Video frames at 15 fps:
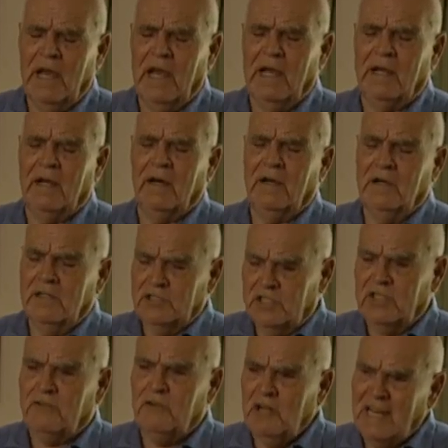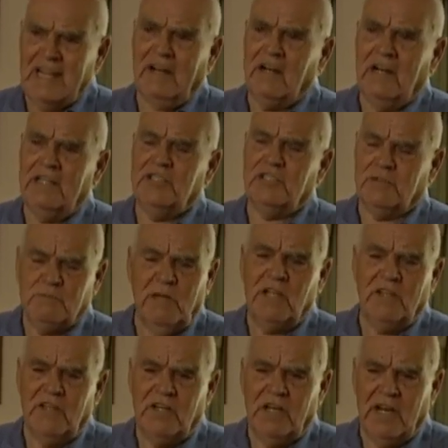and uh, she literally
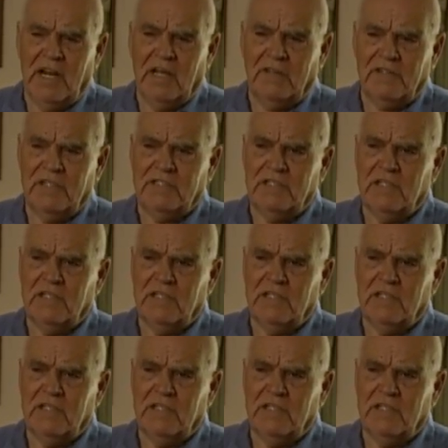smothered to death.